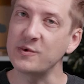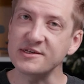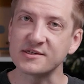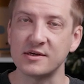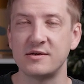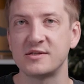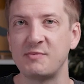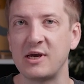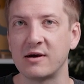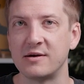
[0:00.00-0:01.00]
reason
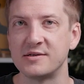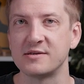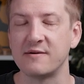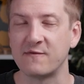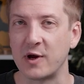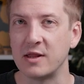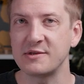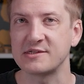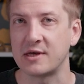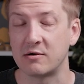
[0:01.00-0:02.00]
is because for
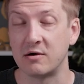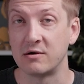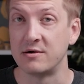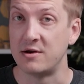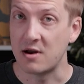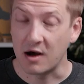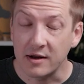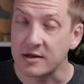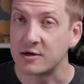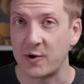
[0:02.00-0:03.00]
elements that are
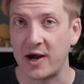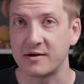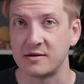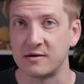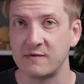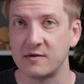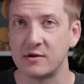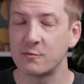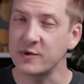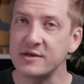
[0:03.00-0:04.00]
non-interactive,
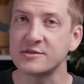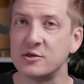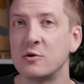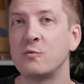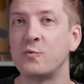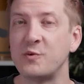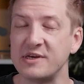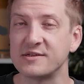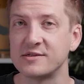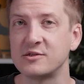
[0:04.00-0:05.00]
there really is no
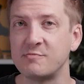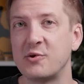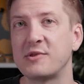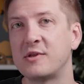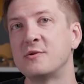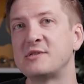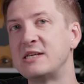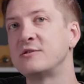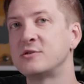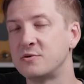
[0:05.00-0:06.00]
reason to put those
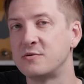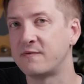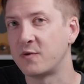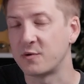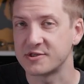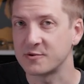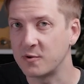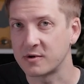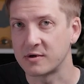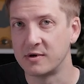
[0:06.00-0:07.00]
into the focus
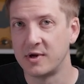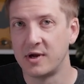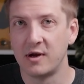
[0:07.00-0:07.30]
order.